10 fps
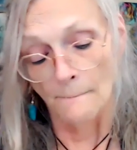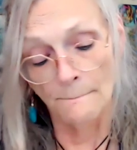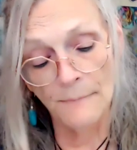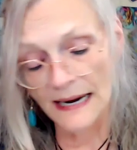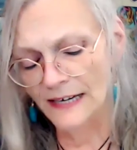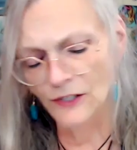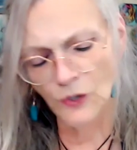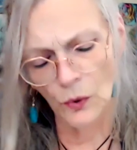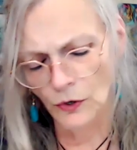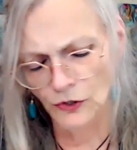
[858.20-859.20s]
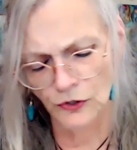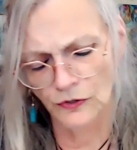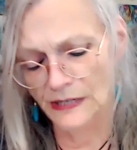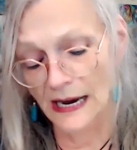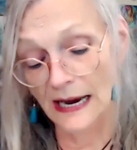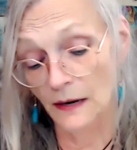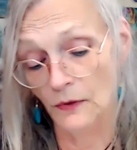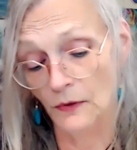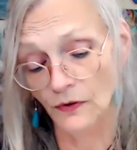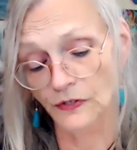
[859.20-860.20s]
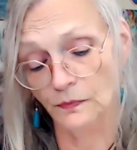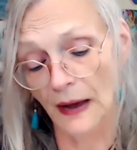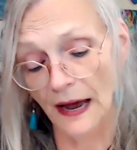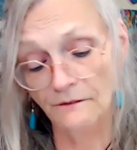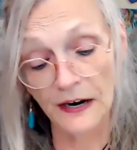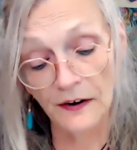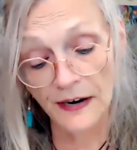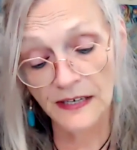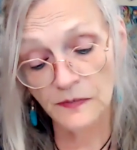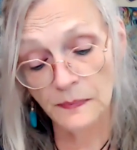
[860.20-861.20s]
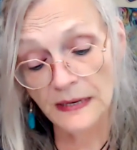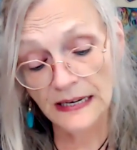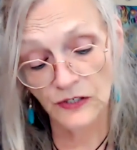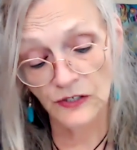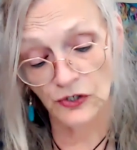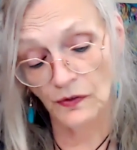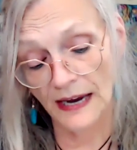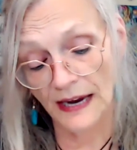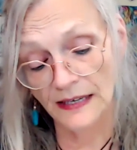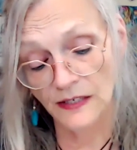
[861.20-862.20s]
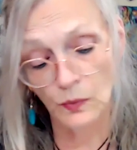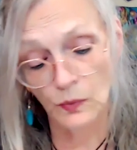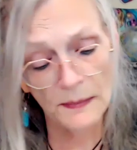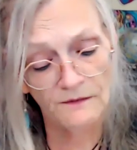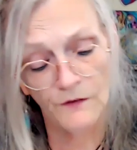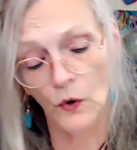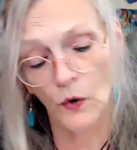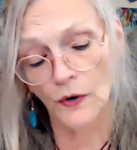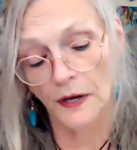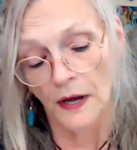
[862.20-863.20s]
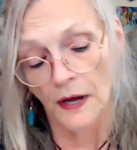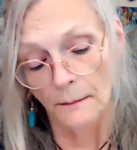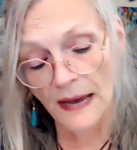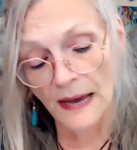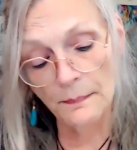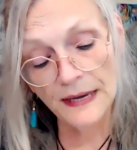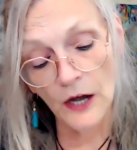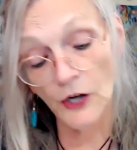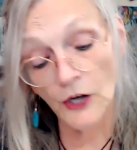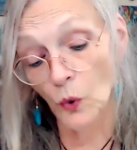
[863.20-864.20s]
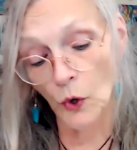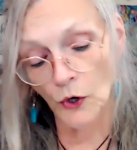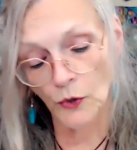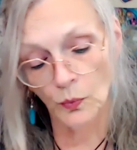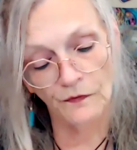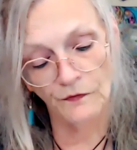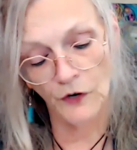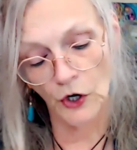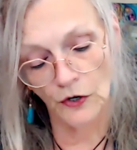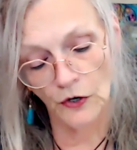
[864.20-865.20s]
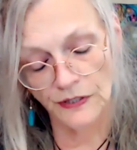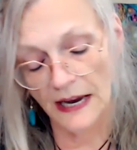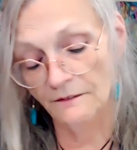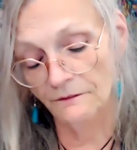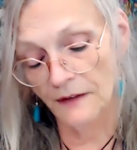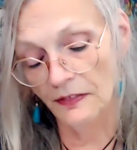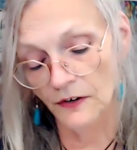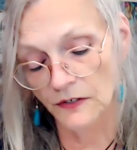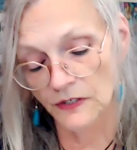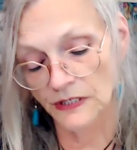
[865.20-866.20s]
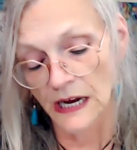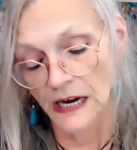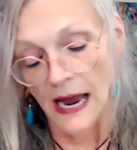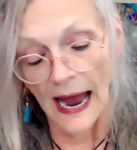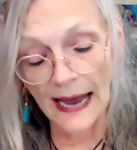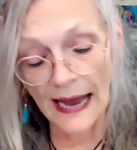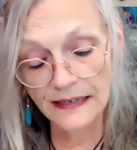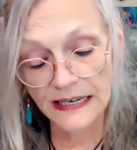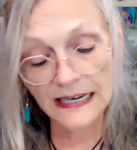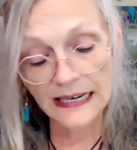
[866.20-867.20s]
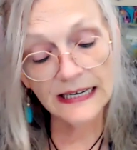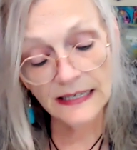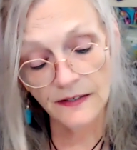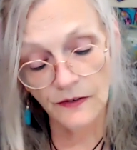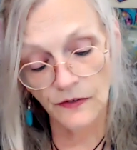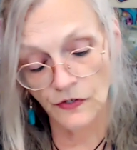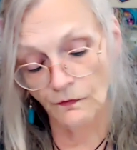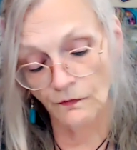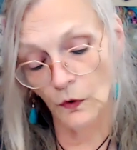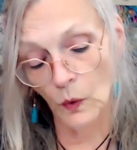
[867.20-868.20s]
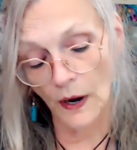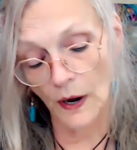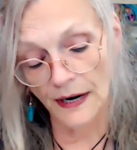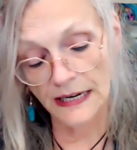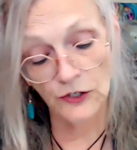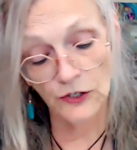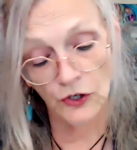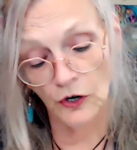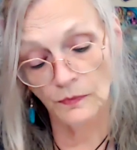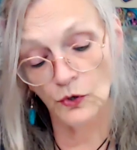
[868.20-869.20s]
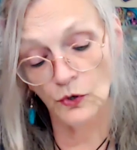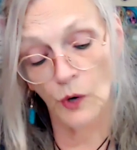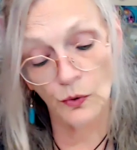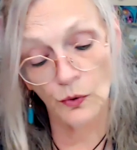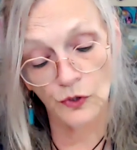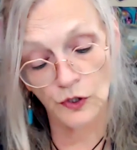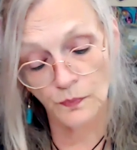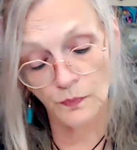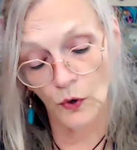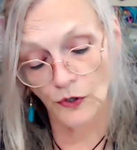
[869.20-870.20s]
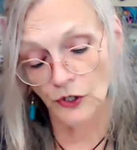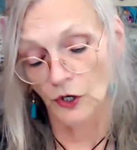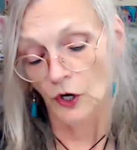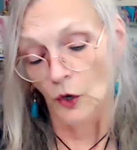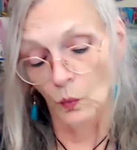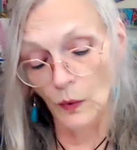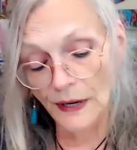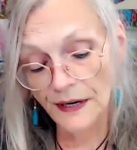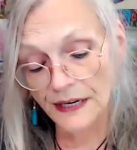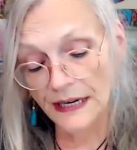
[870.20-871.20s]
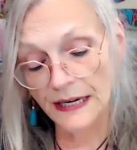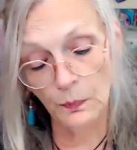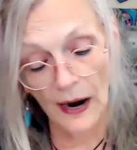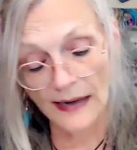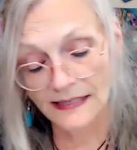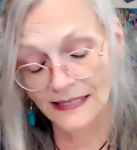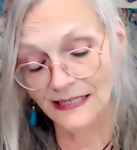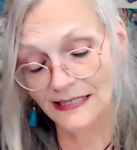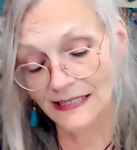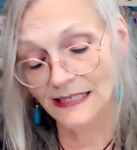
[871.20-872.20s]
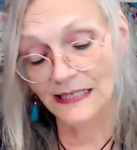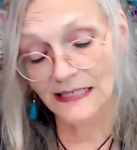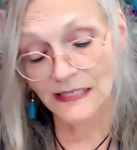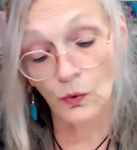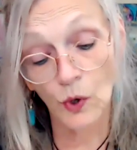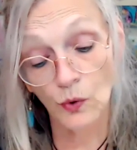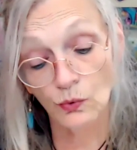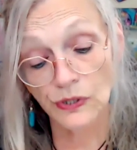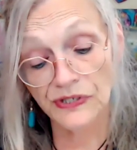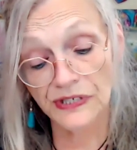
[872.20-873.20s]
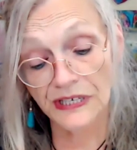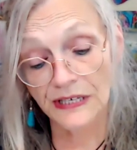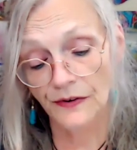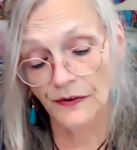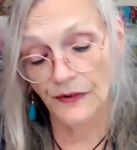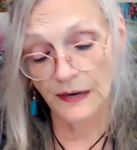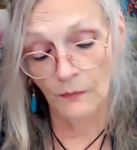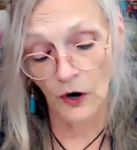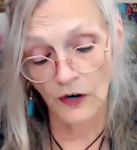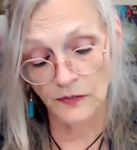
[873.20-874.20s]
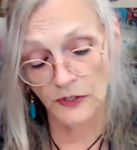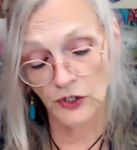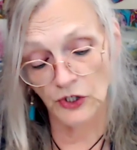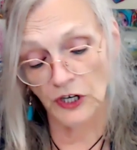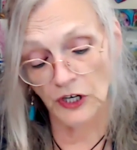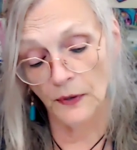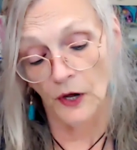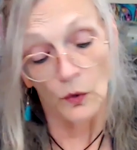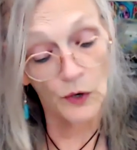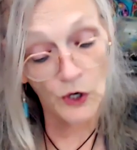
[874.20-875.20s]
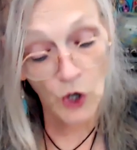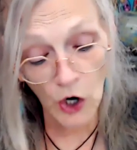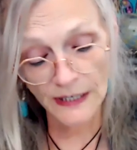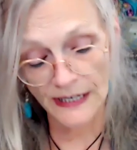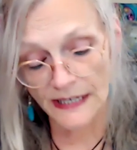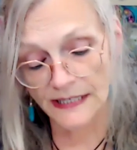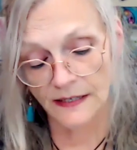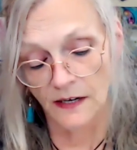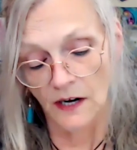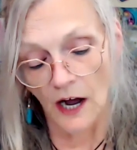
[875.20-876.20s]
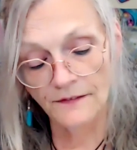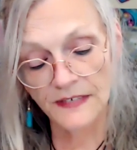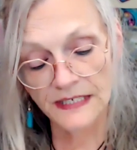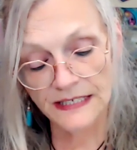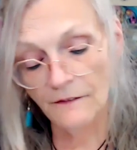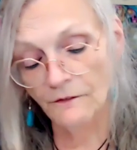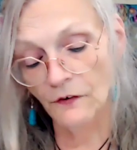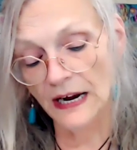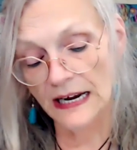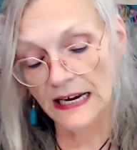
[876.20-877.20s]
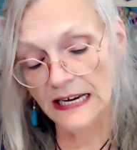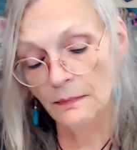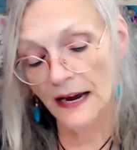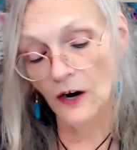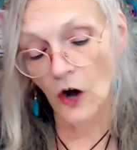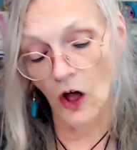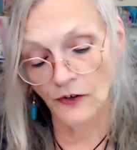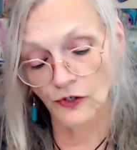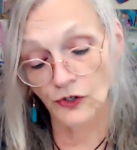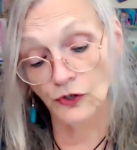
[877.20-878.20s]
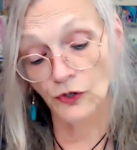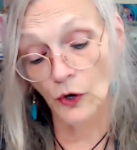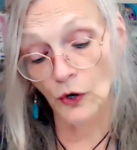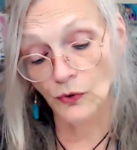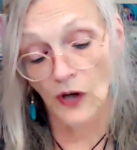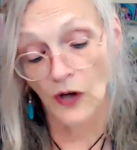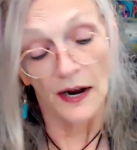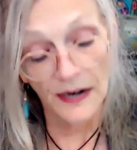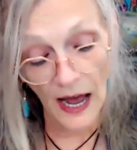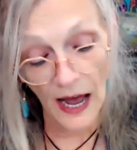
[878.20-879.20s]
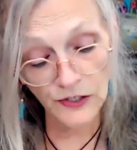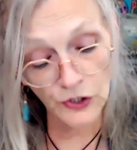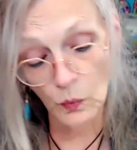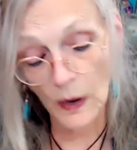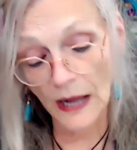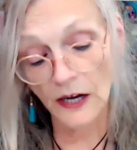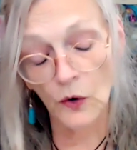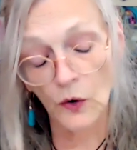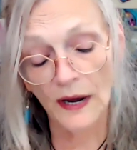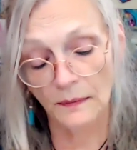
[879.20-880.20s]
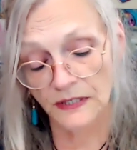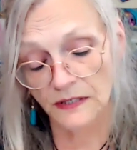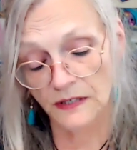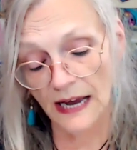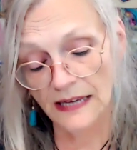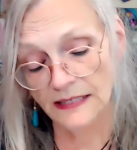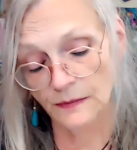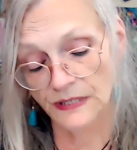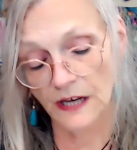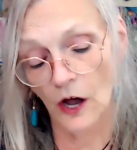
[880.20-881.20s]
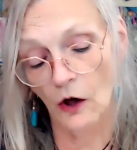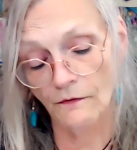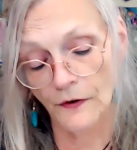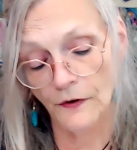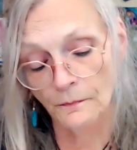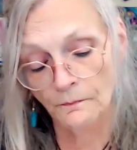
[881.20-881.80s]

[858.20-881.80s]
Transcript: But he tortures animals by various means so that his womenfolk may be adorned with furs and feathers, and he kills for what he terms, quote, sport, when he practices his, quote, skill in marksmanship, regardless of the suffering he may cause to those not so well equipped as himself.